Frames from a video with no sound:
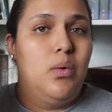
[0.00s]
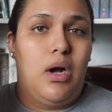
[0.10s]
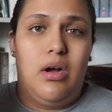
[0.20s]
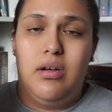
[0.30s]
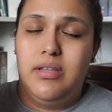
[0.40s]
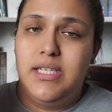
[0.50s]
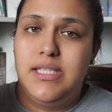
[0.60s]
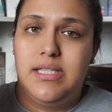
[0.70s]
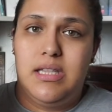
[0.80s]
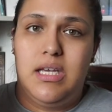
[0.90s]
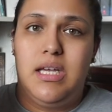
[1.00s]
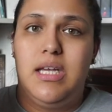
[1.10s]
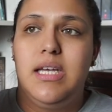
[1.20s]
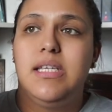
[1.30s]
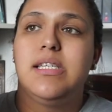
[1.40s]
all these
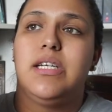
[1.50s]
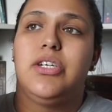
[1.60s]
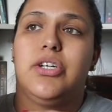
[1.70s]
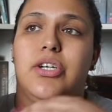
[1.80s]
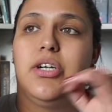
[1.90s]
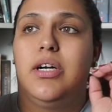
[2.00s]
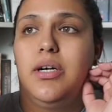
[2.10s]
things. And you're